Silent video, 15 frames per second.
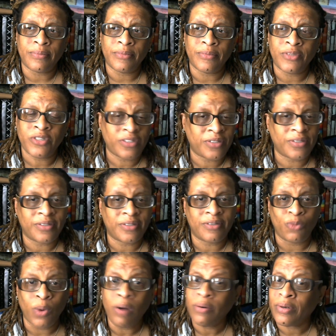just
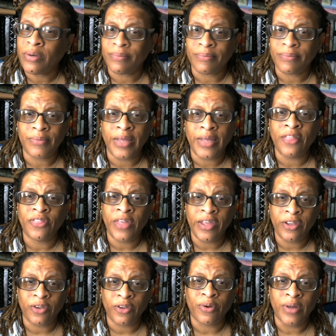welcome and
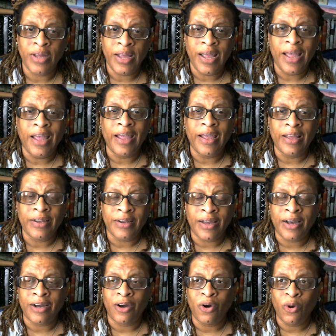thank you. And
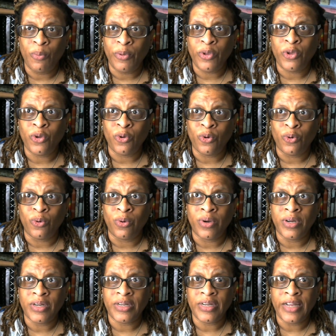I hope you
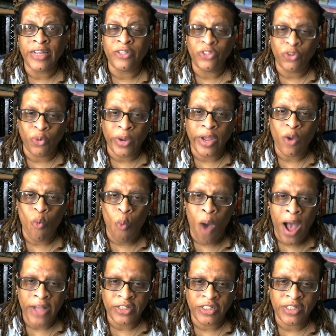enjoy
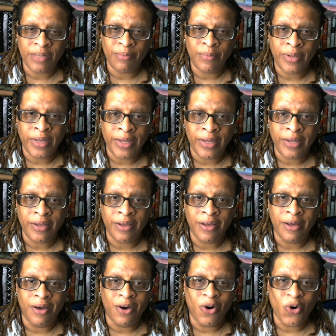watching me
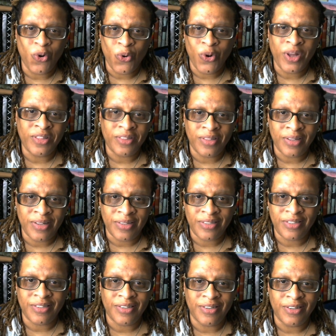on
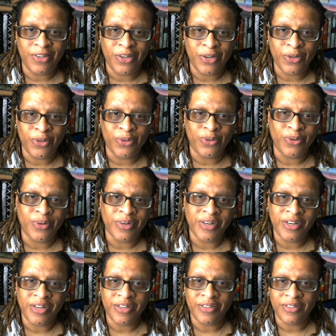this new
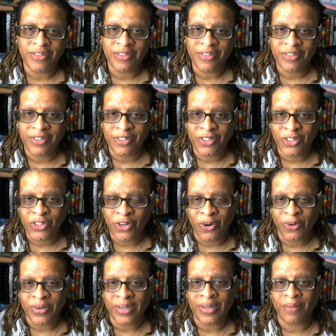
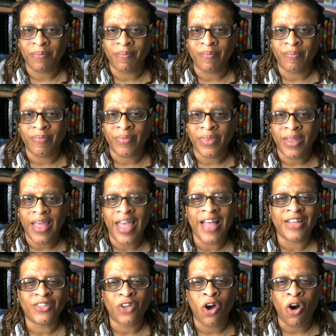journey.
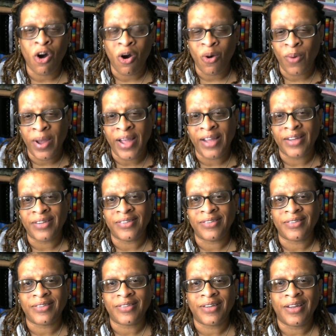As
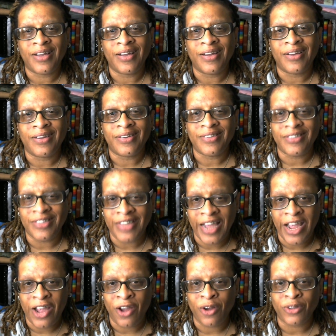always,
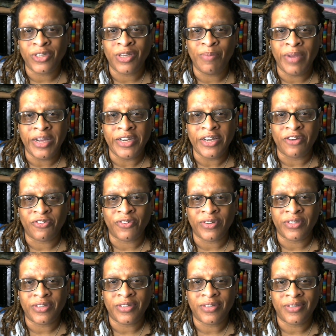dare to be
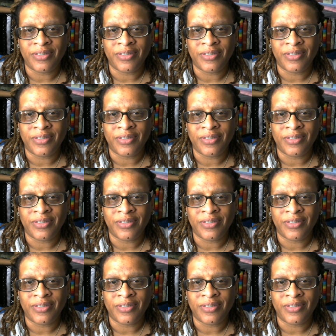different.